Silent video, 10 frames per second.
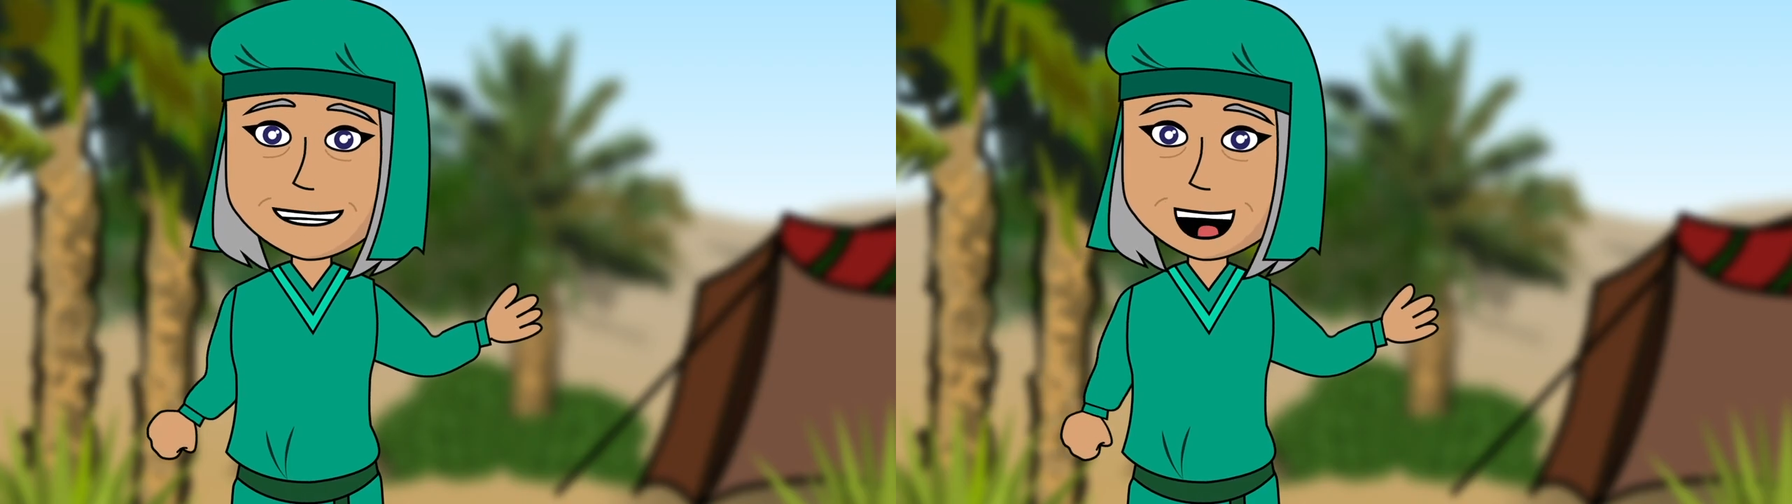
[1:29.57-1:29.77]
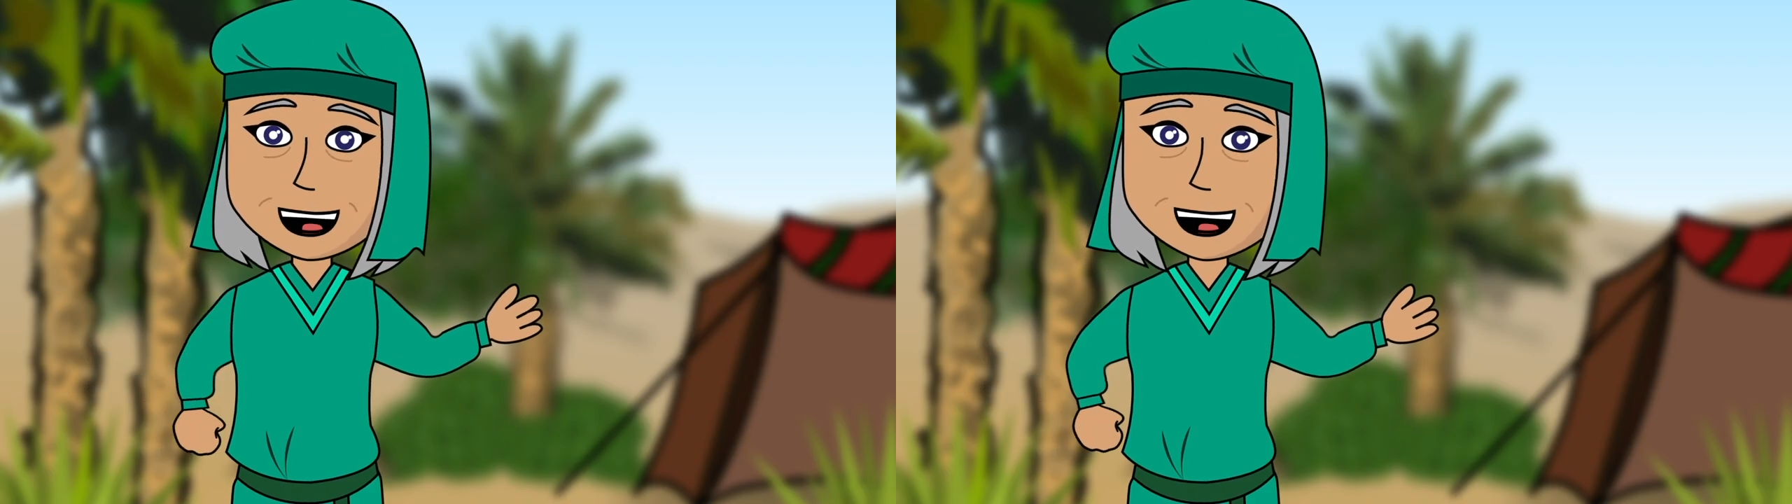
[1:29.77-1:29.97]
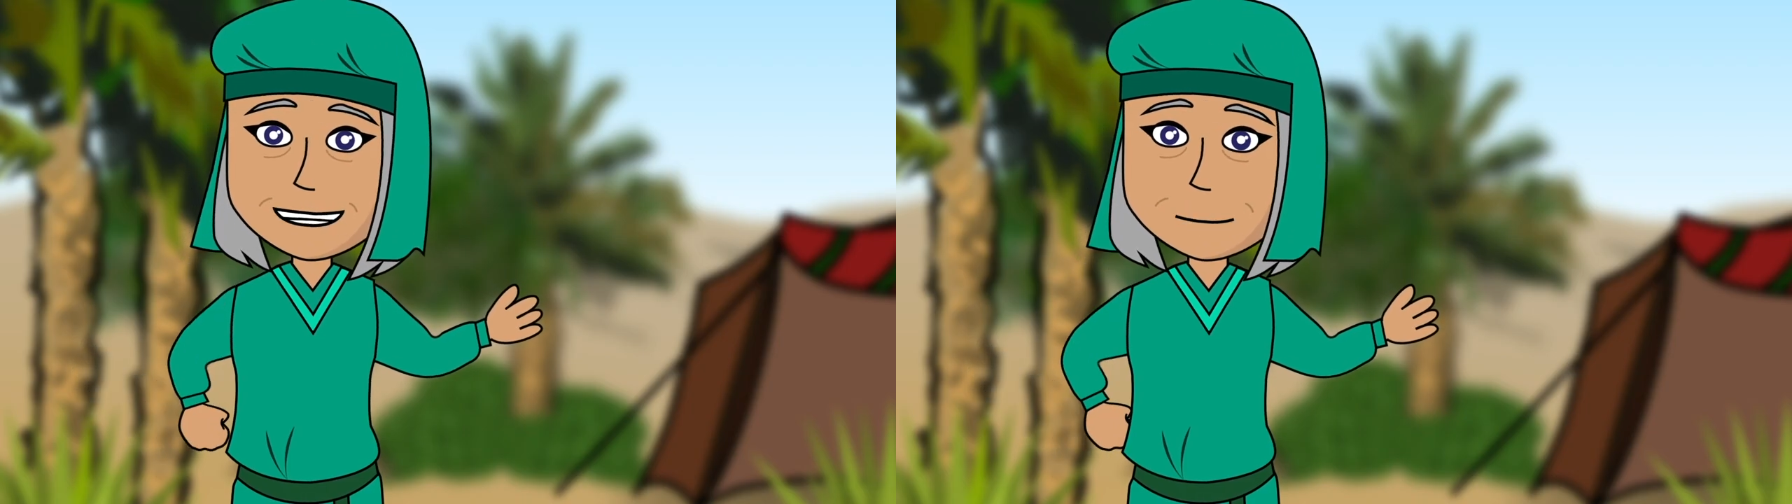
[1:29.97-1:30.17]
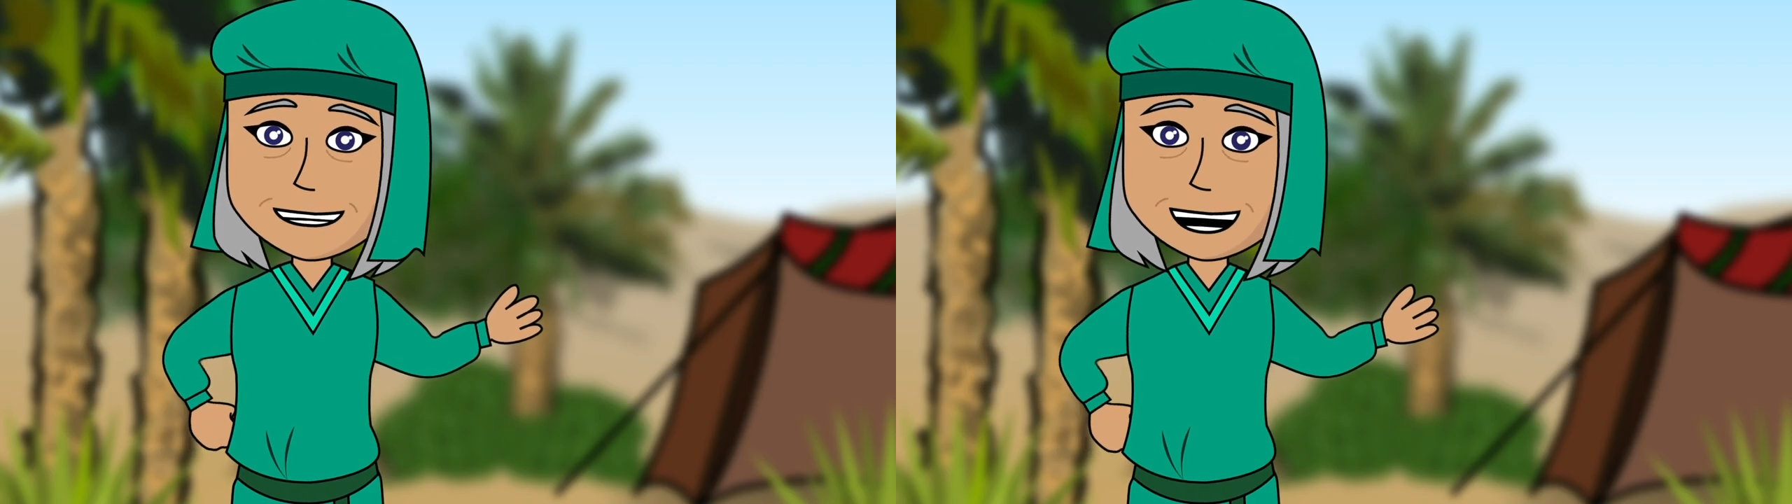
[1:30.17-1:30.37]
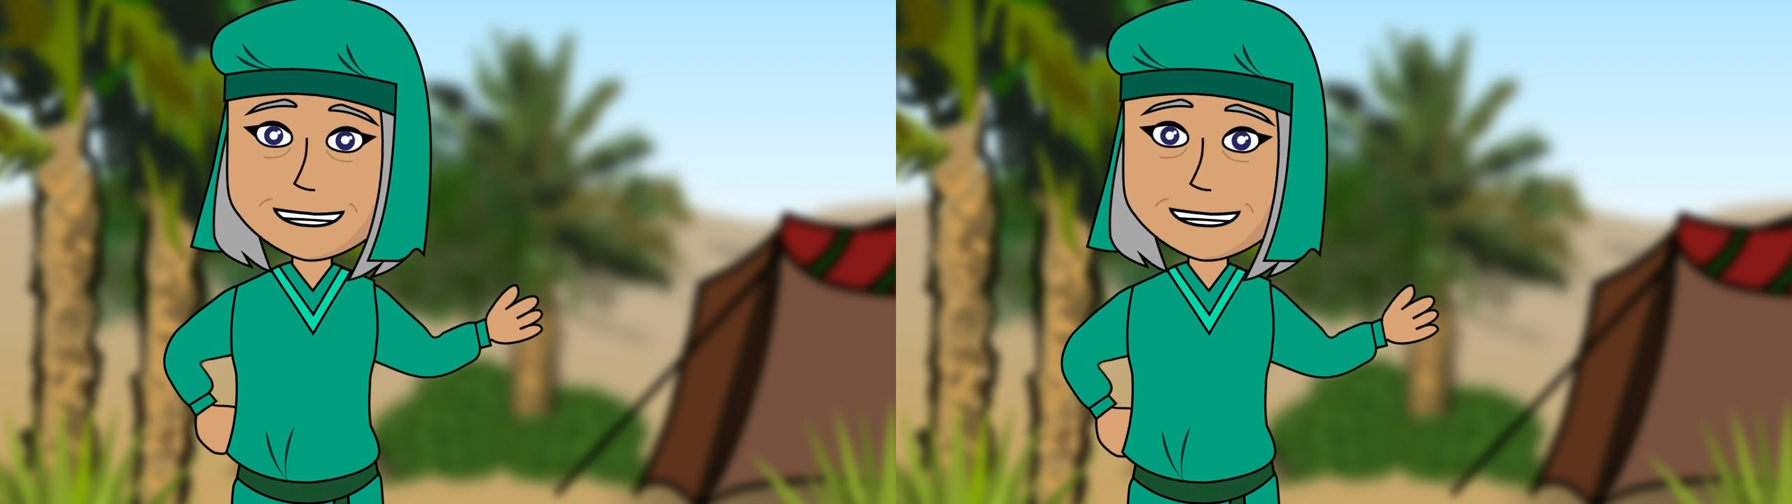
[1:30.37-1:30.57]
promise those
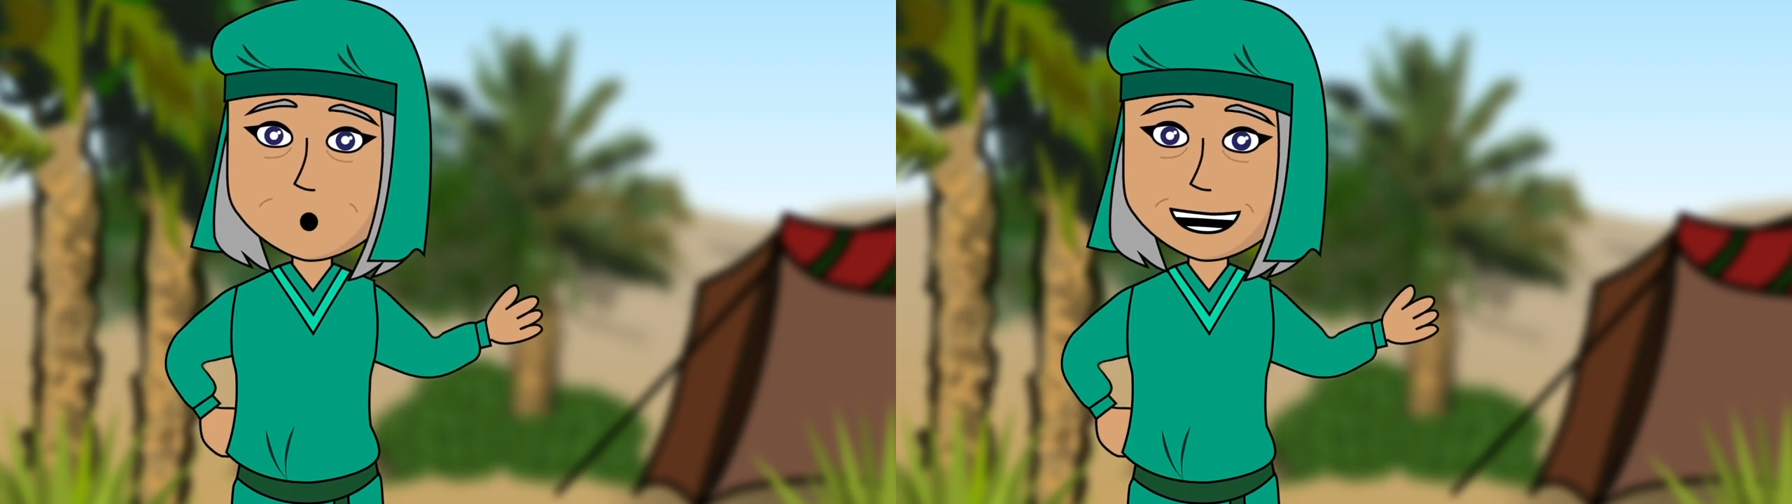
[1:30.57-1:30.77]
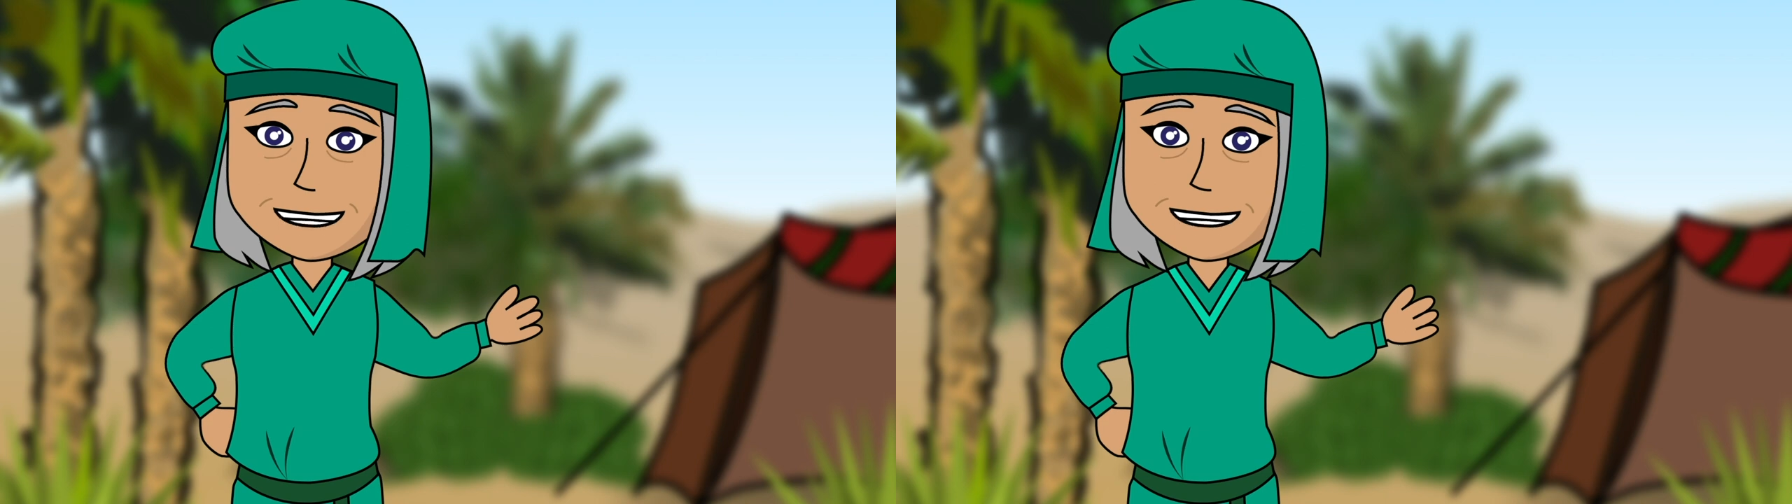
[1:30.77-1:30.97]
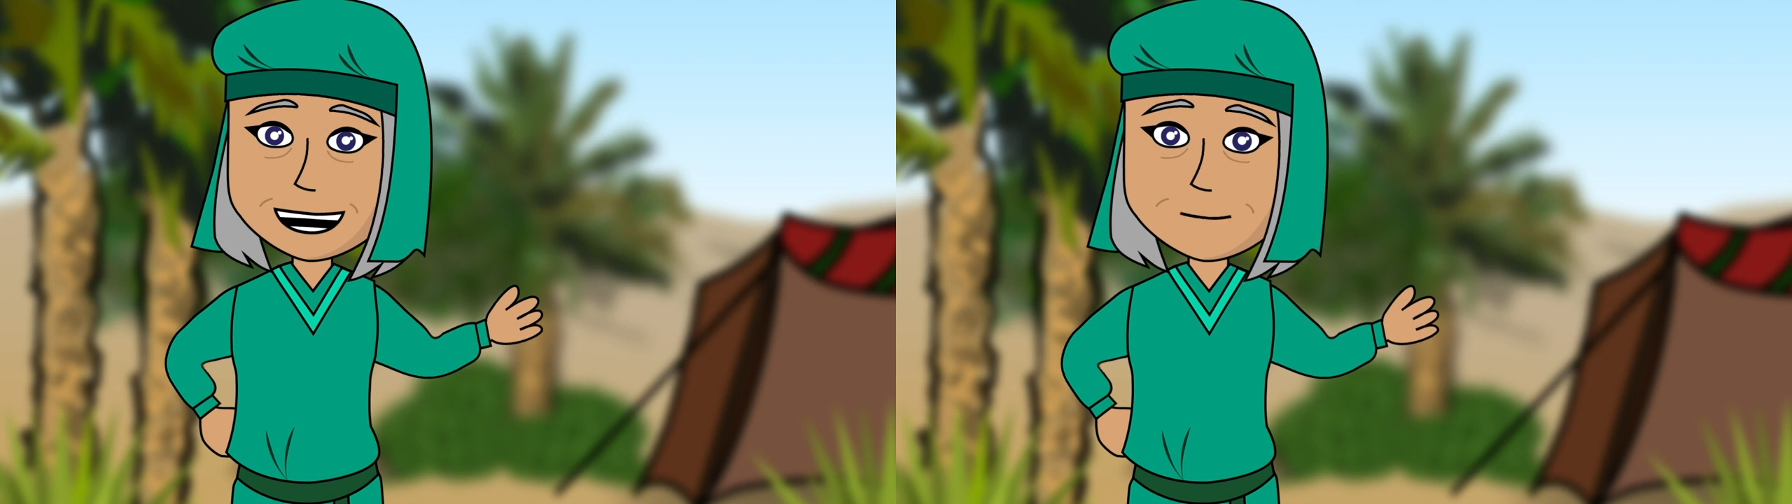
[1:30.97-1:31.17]
things to me and